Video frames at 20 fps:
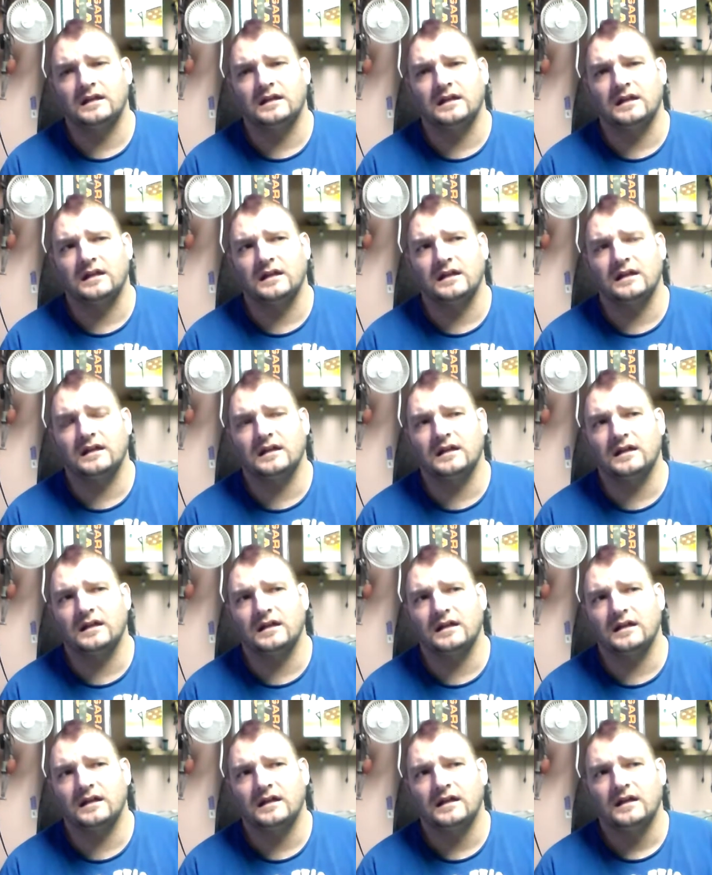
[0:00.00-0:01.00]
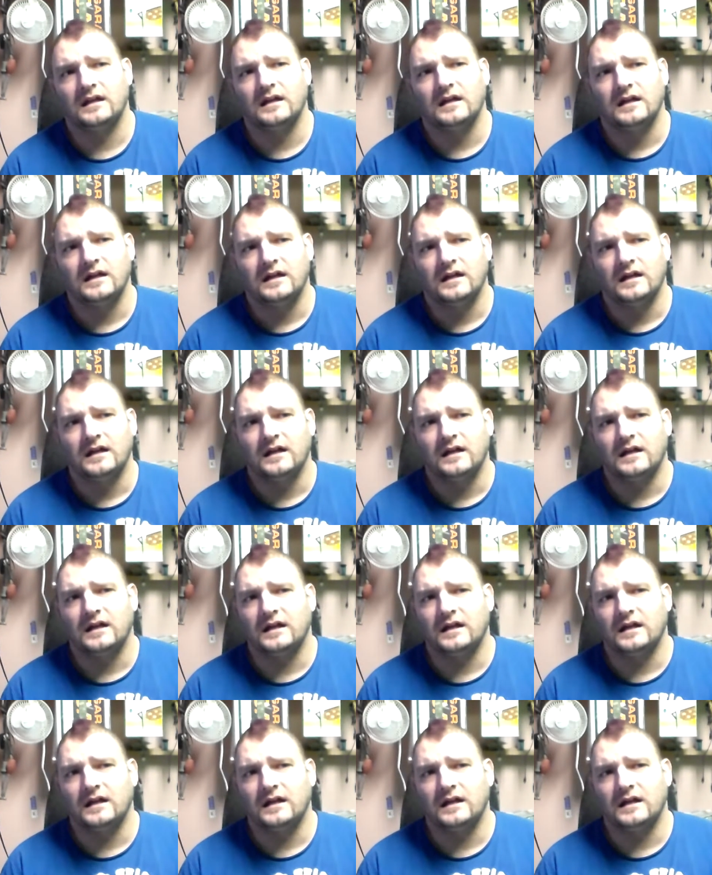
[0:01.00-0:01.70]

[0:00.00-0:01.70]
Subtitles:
No one is speaking in this clip.